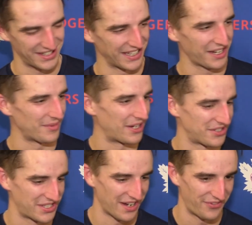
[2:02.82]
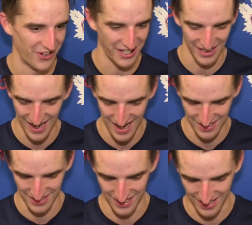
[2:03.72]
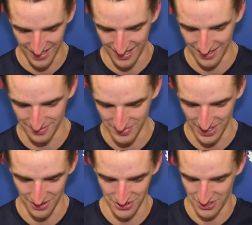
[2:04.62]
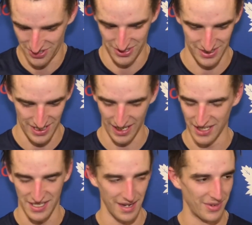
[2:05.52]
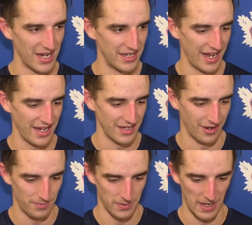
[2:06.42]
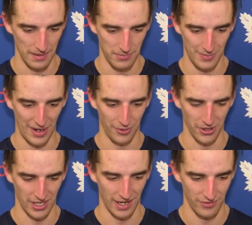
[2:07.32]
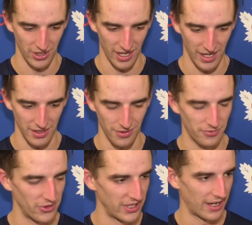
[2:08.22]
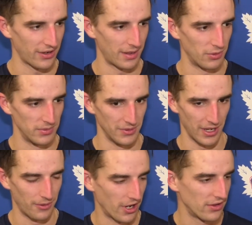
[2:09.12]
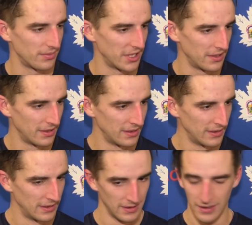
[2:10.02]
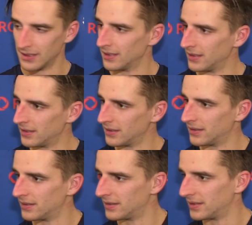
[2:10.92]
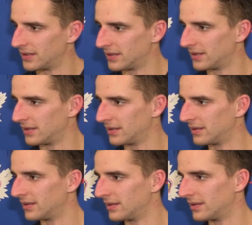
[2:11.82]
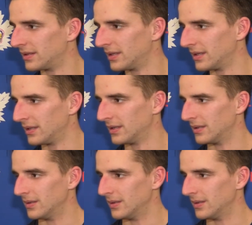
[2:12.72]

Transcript: think about stuff like that. You know, just take it day by day. You know, put my work in every day, and hopefully the outcome will be what I want it to be. What excites you most about getting an opportunity here?